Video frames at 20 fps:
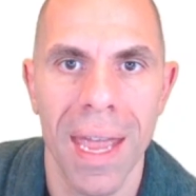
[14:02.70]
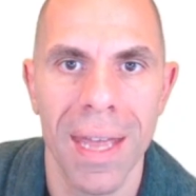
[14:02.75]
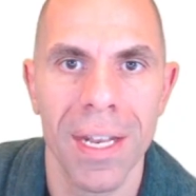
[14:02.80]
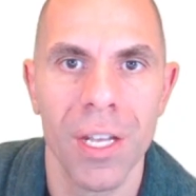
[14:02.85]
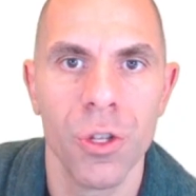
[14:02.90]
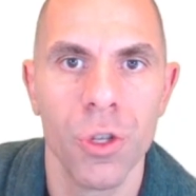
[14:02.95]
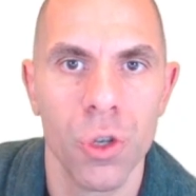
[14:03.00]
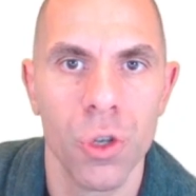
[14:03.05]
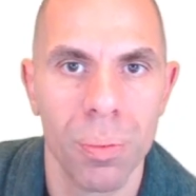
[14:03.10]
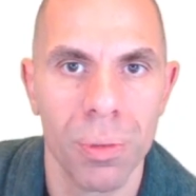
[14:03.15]

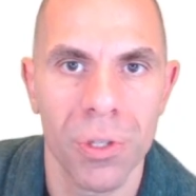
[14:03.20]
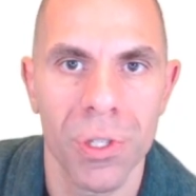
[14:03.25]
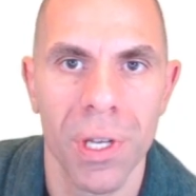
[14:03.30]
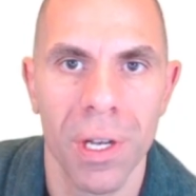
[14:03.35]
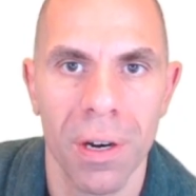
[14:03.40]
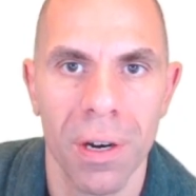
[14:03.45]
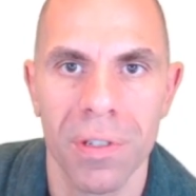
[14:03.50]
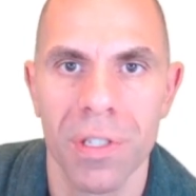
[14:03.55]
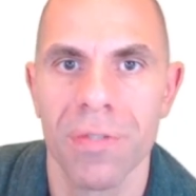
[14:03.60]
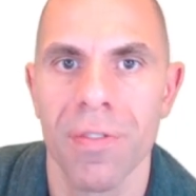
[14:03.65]

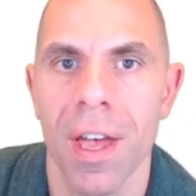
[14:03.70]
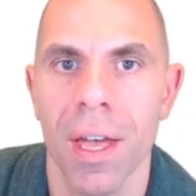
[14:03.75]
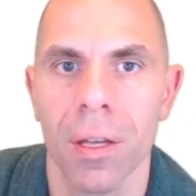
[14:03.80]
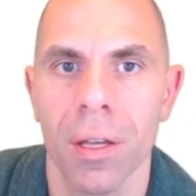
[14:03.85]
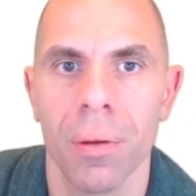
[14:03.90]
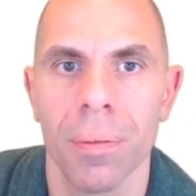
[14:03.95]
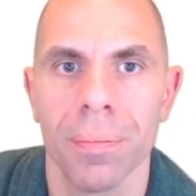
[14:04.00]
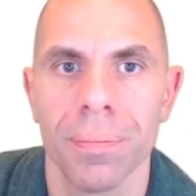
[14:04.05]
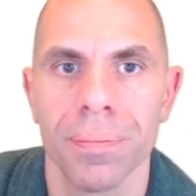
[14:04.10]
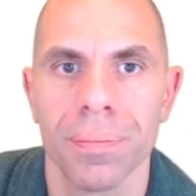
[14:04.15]
82% of its
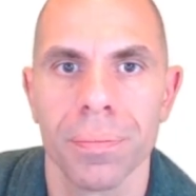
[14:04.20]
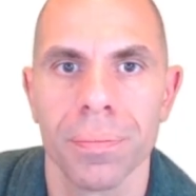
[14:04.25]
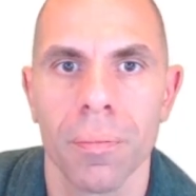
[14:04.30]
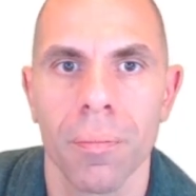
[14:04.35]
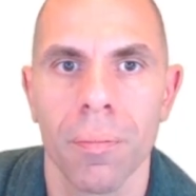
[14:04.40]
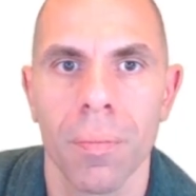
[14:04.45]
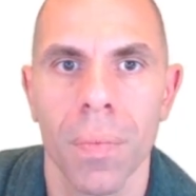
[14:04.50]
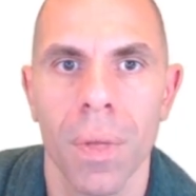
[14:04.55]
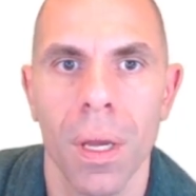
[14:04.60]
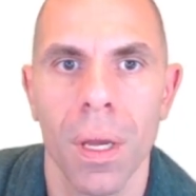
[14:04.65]
value.
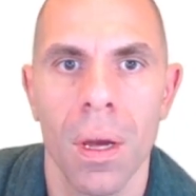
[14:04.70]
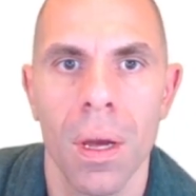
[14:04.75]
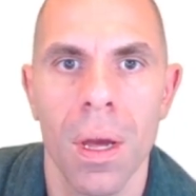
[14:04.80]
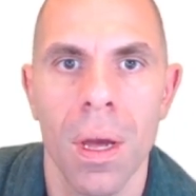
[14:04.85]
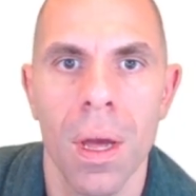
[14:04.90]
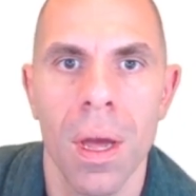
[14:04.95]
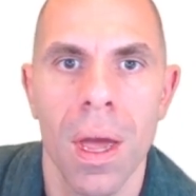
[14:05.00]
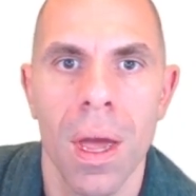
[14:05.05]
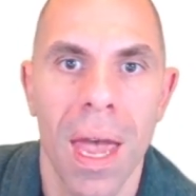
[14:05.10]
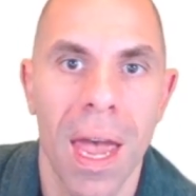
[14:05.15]

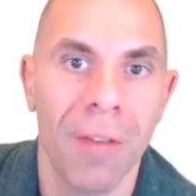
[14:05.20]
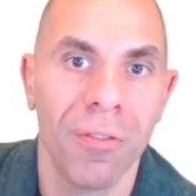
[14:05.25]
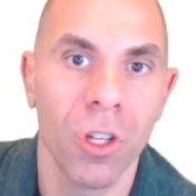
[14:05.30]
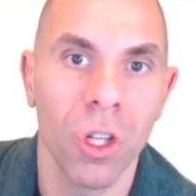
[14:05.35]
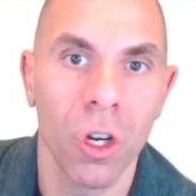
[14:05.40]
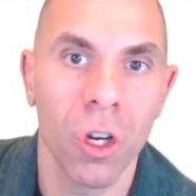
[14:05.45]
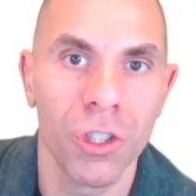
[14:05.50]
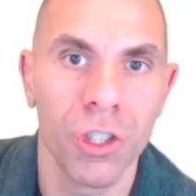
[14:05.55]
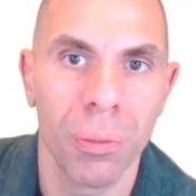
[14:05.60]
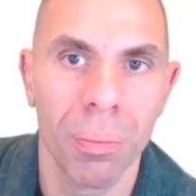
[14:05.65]
Have a
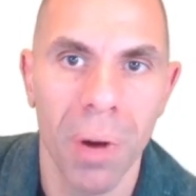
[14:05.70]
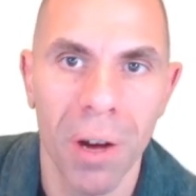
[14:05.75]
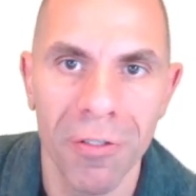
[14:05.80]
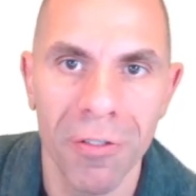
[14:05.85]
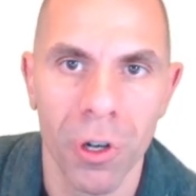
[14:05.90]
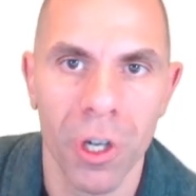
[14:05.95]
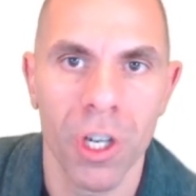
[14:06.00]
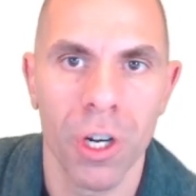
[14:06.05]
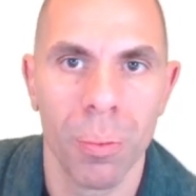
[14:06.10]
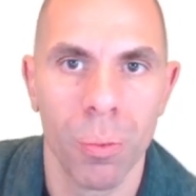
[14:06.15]
larger
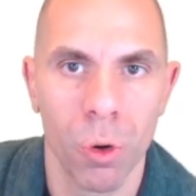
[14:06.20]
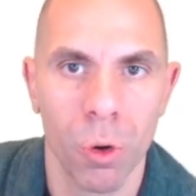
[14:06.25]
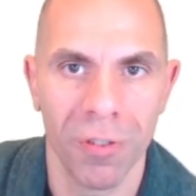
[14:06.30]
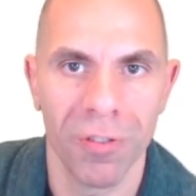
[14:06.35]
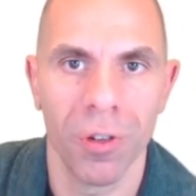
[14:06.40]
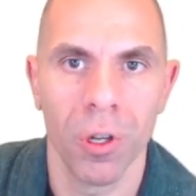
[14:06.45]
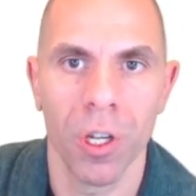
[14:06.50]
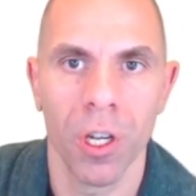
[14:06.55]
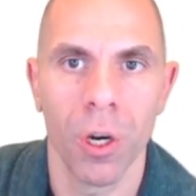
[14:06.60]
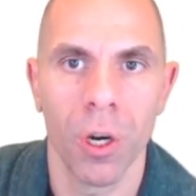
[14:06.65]
buffer in your
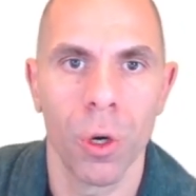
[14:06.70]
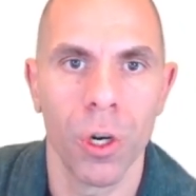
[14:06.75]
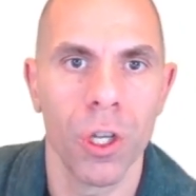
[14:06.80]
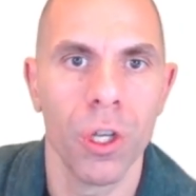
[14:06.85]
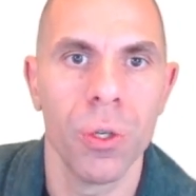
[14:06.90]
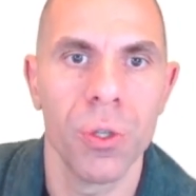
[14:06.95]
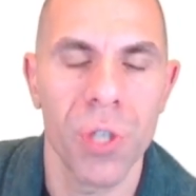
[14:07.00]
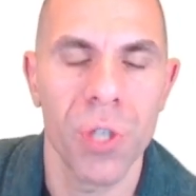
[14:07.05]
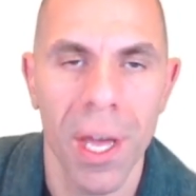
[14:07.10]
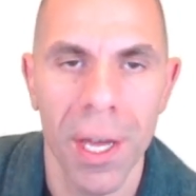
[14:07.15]
portfolio or
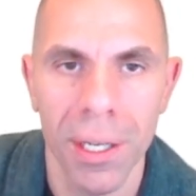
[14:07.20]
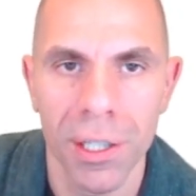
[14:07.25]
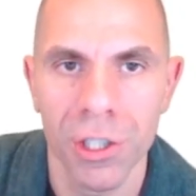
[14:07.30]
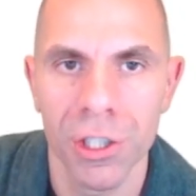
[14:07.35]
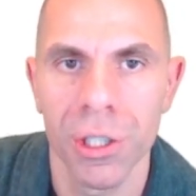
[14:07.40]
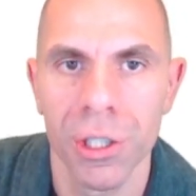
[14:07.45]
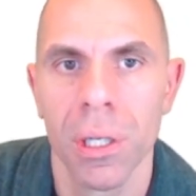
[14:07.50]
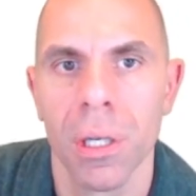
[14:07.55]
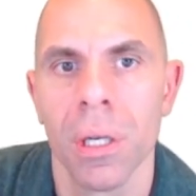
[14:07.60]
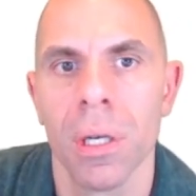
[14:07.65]
use a
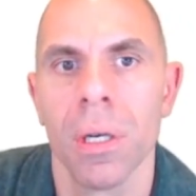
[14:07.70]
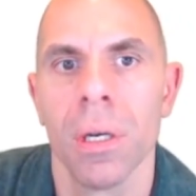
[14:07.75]
hedge.